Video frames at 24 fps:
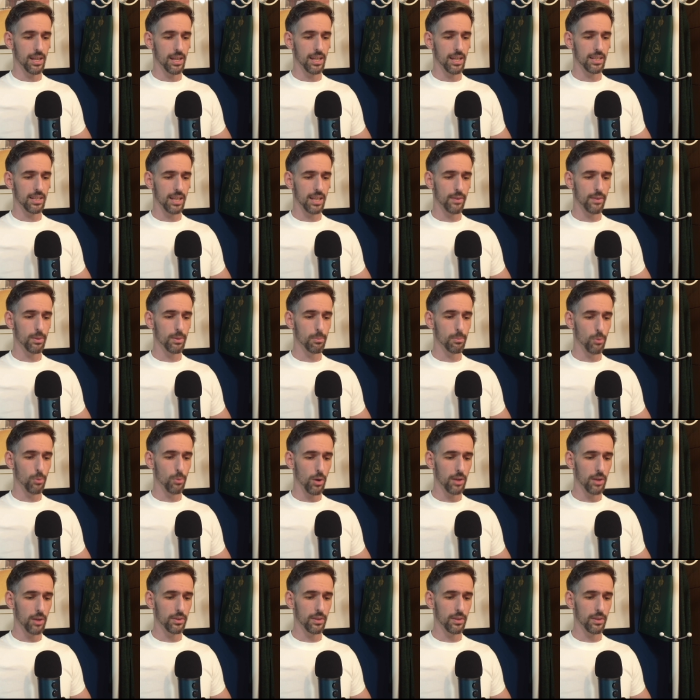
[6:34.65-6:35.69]
And David
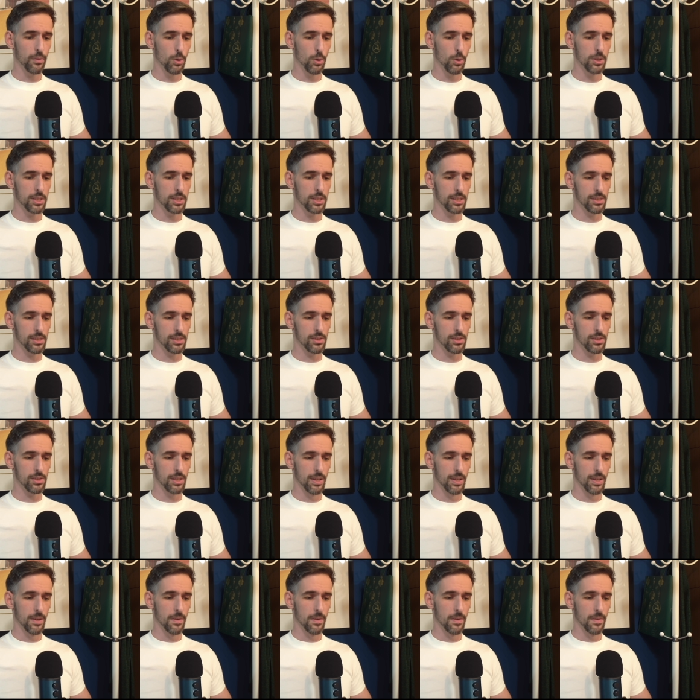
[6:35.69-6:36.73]
brought their foreskins,
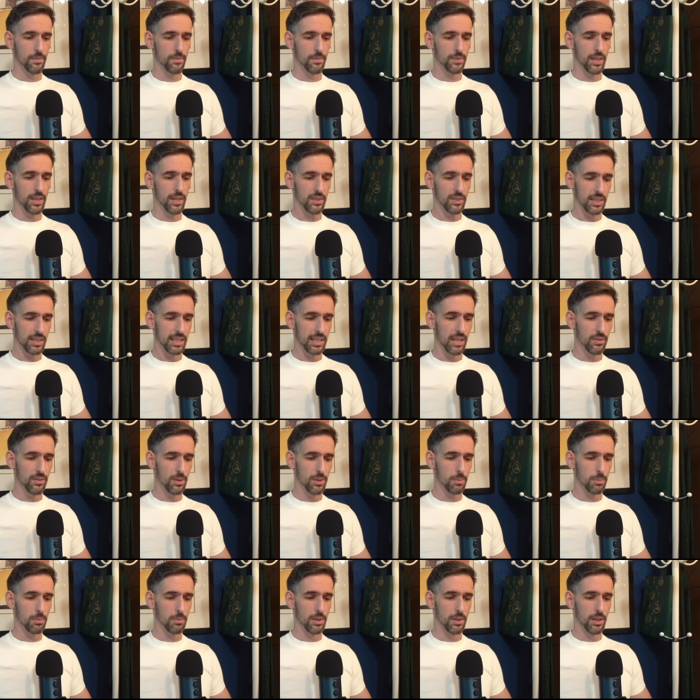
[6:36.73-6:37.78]
and they gave
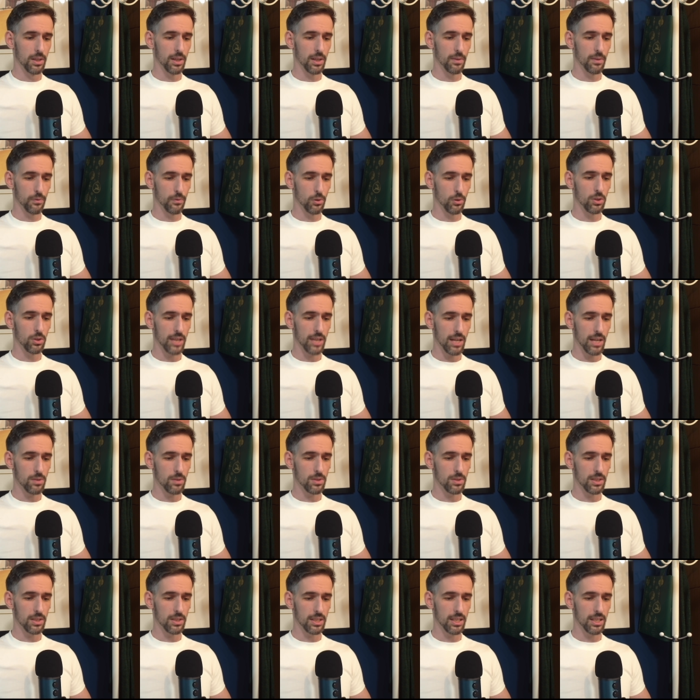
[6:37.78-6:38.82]
him in full count
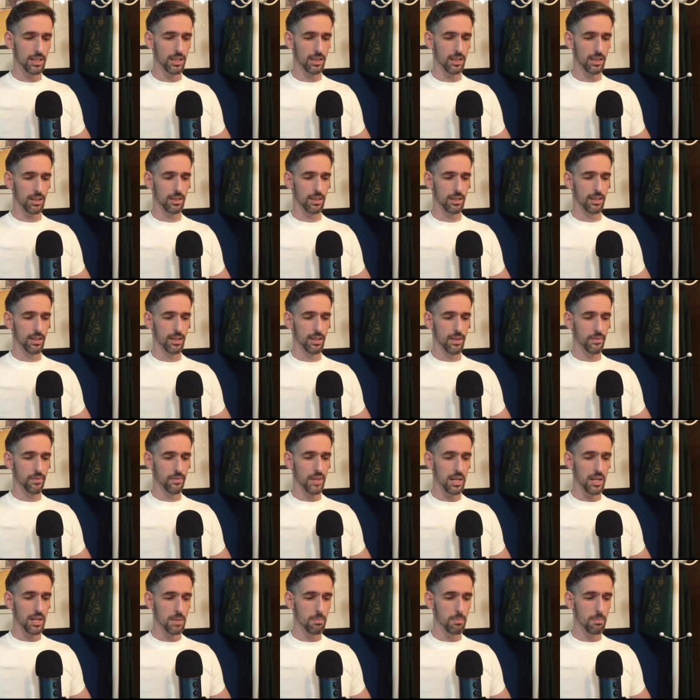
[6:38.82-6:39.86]
to the king,
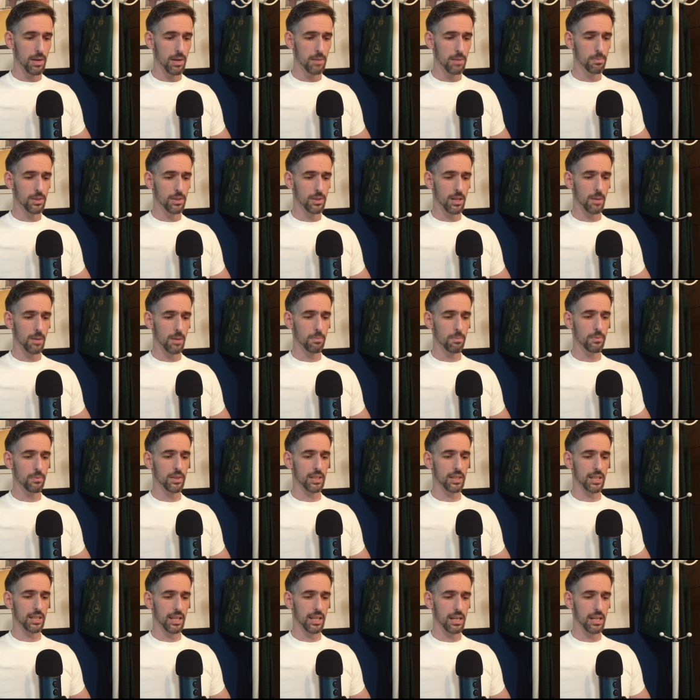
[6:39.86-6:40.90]
that he might become the
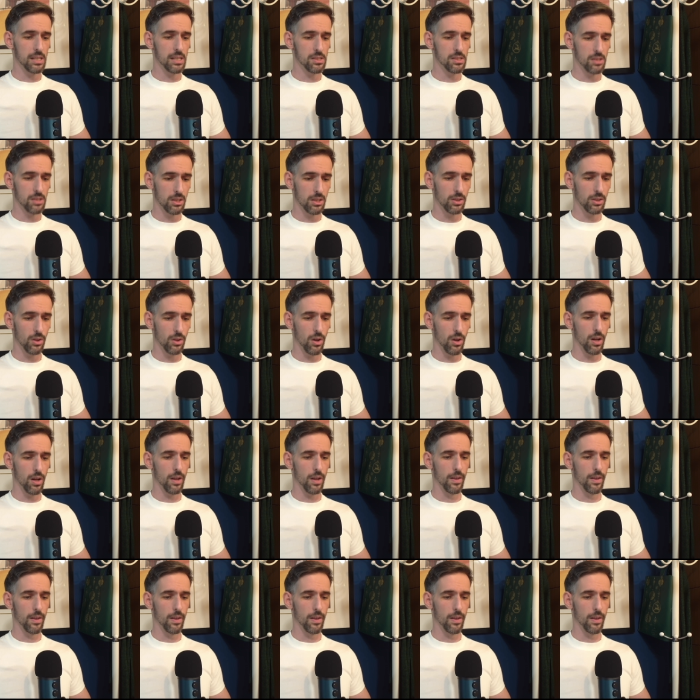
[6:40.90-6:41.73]
king's son-in-law.